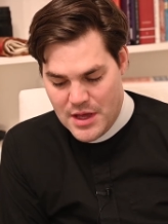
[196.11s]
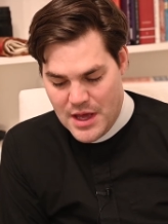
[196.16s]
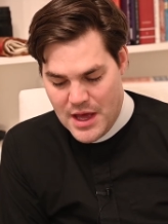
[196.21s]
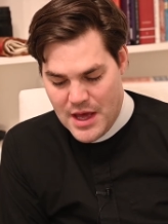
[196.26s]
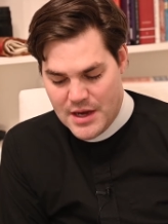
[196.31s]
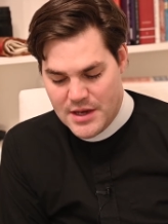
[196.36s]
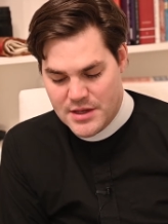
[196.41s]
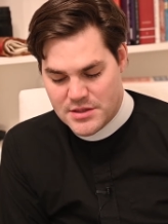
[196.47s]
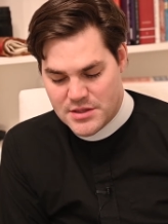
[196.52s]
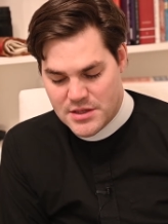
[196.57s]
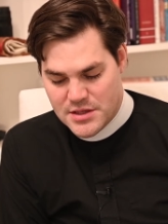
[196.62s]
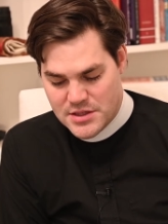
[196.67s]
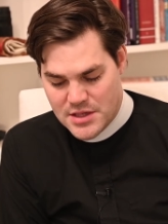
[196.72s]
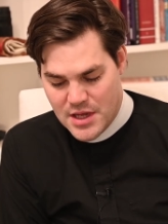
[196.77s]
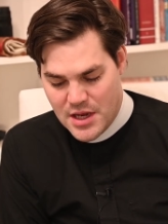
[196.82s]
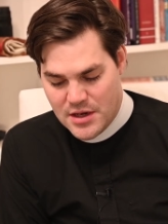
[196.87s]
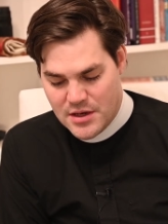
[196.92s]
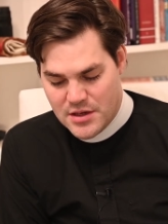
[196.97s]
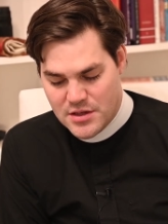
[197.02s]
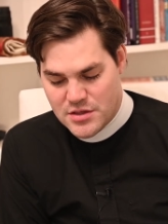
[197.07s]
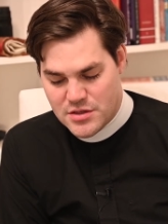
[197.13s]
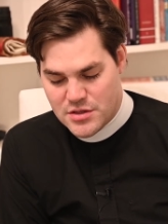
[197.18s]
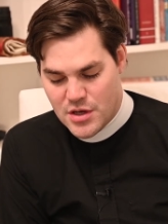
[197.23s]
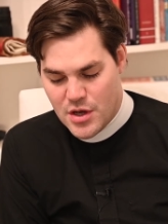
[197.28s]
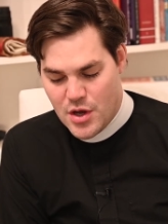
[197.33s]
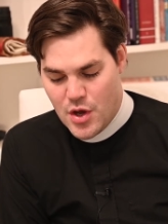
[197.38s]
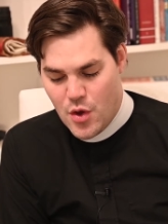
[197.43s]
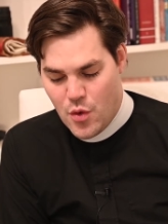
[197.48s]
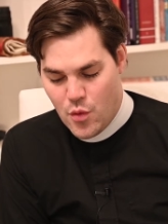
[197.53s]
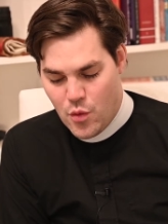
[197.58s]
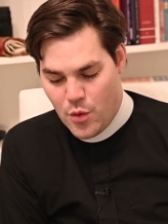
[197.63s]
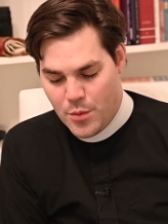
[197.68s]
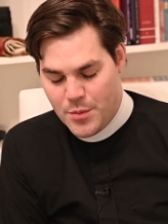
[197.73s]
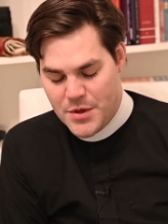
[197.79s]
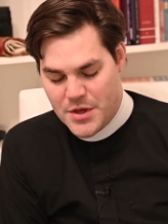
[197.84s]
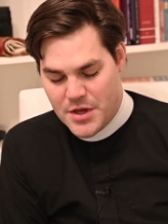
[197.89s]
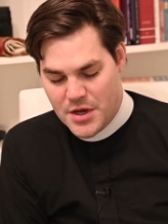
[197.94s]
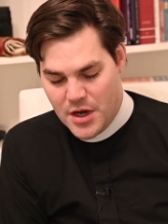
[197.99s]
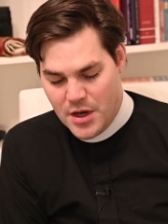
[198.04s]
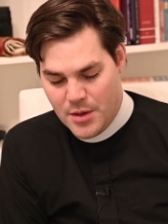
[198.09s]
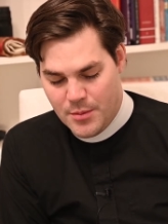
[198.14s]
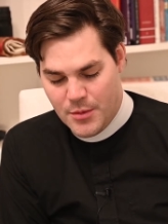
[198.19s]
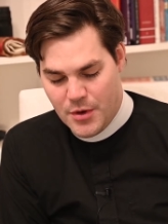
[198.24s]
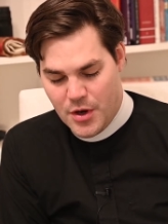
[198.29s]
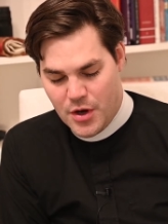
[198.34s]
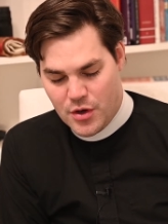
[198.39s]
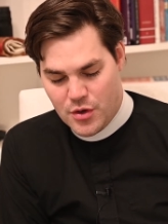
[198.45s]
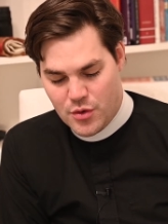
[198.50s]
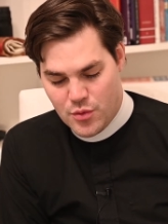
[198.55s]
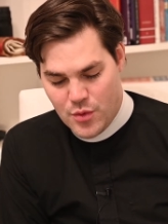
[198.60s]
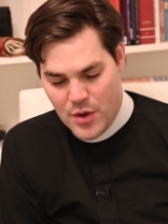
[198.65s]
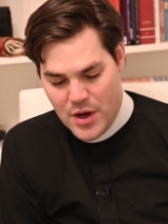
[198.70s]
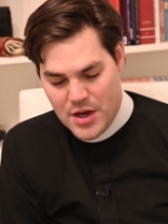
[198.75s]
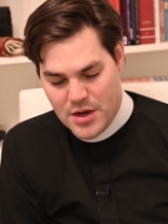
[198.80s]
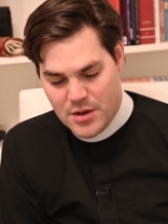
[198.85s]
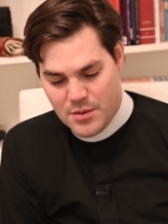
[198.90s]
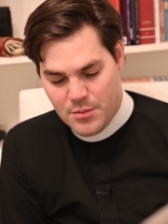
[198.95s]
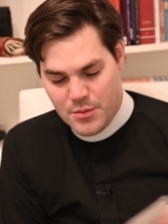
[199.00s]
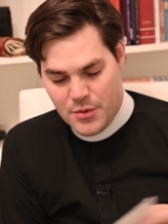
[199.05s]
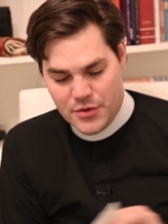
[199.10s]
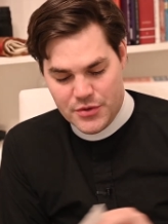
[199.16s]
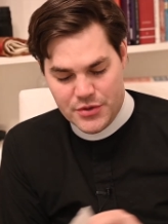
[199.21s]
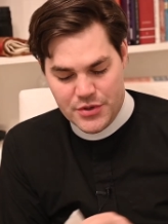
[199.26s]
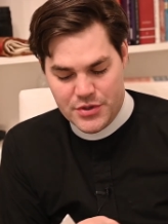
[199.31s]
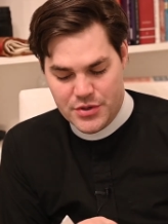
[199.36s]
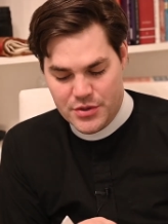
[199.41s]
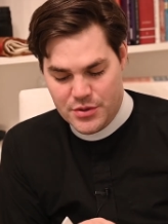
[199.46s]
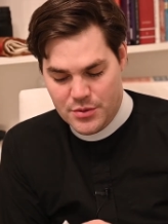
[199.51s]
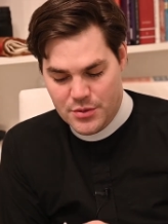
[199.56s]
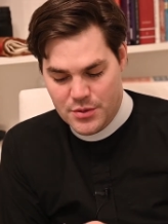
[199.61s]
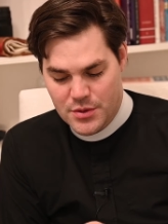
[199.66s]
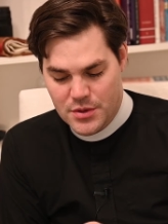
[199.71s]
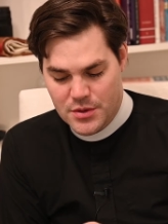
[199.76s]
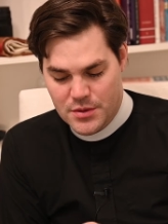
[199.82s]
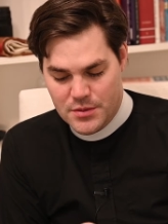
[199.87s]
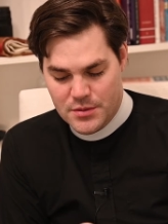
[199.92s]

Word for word: and his descendants will become a great multitude.